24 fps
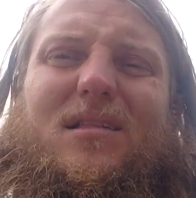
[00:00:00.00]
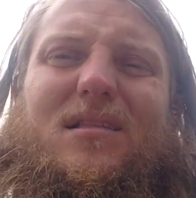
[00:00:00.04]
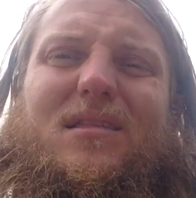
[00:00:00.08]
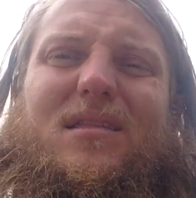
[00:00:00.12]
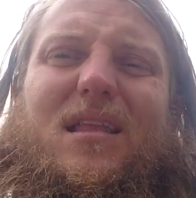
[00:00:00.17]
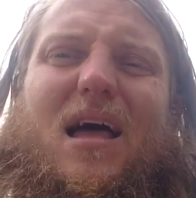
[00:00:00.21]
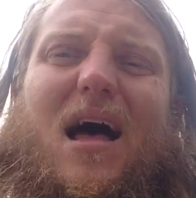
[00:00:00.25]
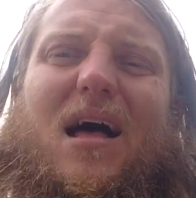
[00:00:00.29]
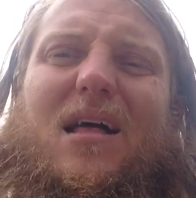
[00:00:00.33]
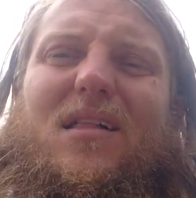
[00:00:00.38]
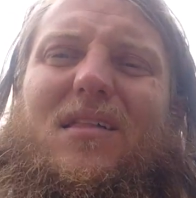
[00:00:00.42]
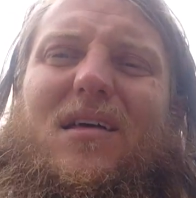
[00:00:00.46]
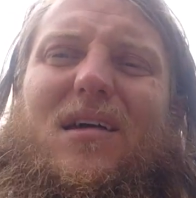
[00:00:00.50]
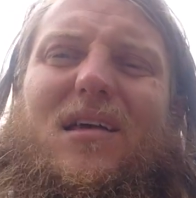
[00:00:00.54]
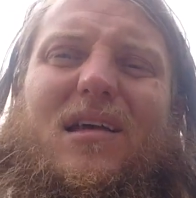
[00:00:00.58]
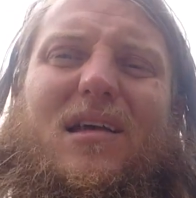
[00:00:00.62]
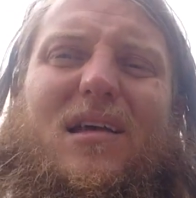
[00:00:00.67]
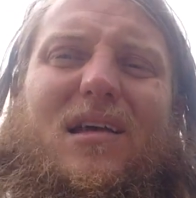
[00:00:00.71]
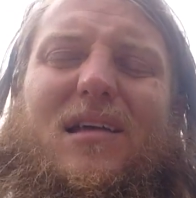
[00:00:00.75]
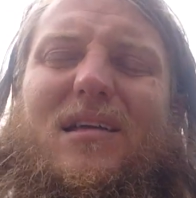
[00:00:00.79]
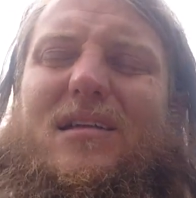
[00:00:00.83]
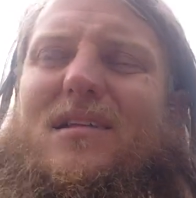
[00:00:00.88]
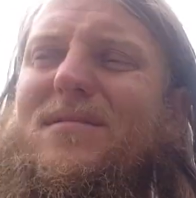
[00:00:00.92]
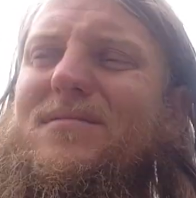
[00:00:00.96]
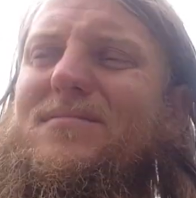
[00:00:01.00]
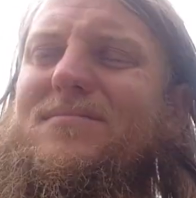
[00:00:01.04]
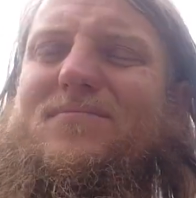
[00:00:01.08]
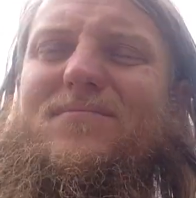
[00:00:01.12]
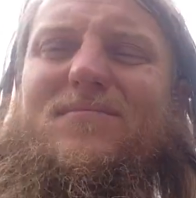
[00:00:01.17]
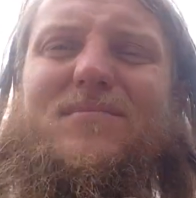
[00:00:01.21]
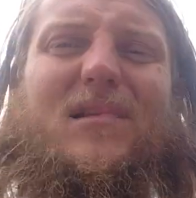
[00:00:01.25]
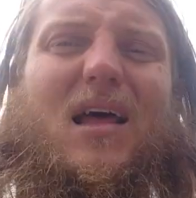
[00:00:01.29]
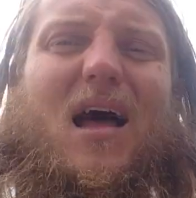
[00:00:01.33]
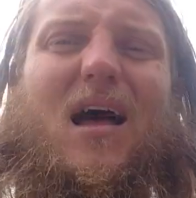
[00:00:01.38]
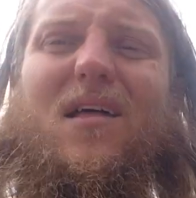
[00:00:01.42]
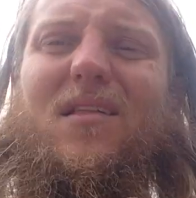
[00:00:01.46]
not letting it
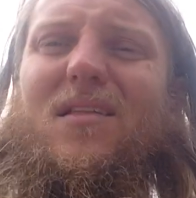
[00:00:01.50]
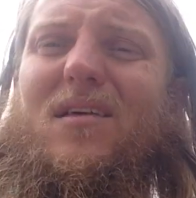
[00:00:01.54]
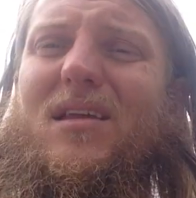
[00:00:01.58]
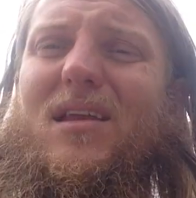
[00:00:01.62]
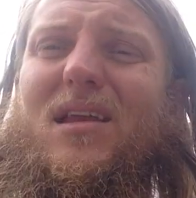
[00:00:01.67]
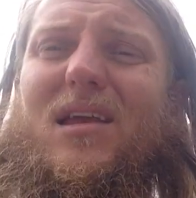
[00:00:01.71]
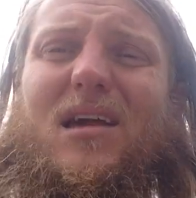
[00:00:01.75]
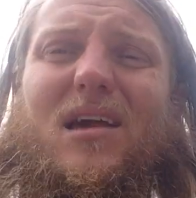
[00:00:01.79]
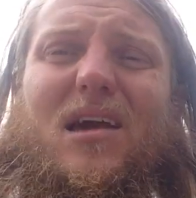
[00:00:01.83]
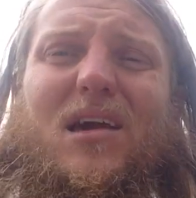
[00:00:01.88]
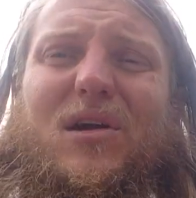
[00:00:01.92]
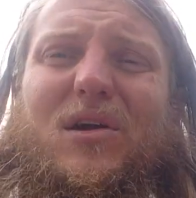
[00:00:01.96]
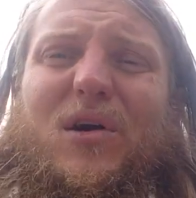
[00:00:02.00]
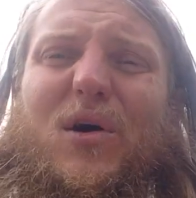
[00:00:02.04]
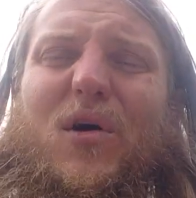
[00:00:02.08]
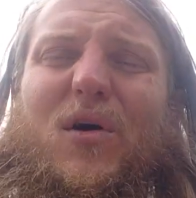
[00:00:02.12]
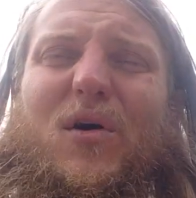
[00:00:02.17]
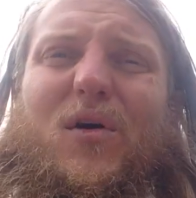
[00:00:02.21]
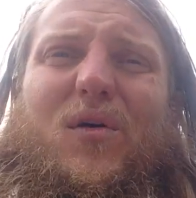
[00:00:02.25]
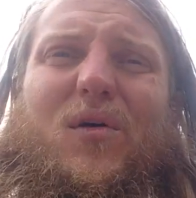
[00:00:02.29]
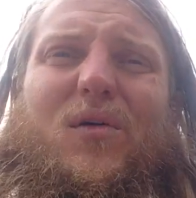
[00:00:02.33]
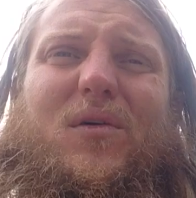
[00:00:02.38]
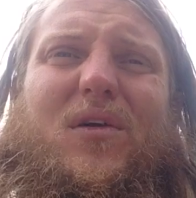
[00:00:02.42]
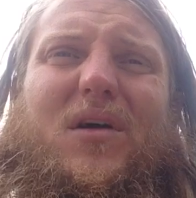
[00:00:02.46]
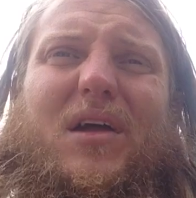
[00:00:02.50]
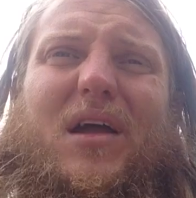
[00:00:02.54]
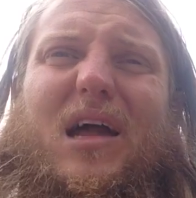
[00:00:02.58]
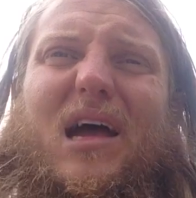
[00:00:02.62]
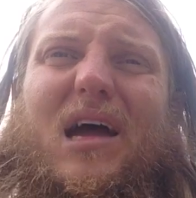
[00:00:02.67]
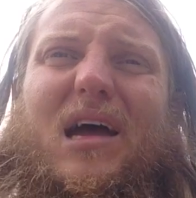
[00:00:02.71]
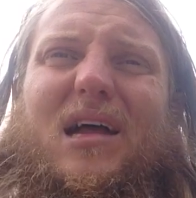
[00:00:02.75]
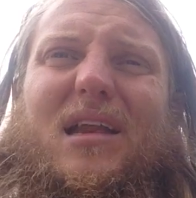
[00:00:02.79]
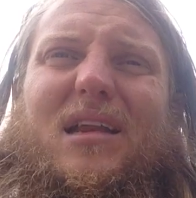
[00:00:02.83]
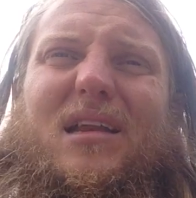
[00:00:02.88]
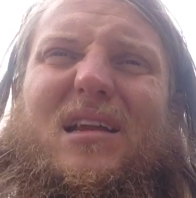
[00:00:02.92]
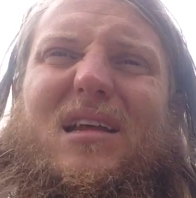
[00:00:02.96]
go,
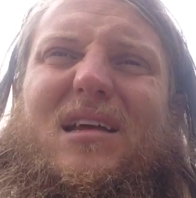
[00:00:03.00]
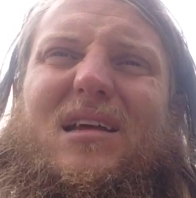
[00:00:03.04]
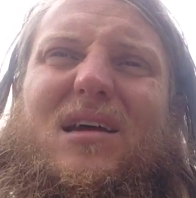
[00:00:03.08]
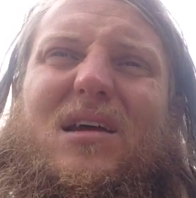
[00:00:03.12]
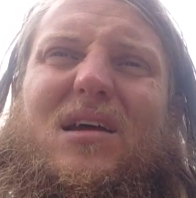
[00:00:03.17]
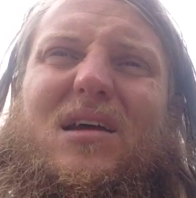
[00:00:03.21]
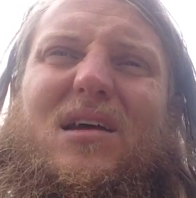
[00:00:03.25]
and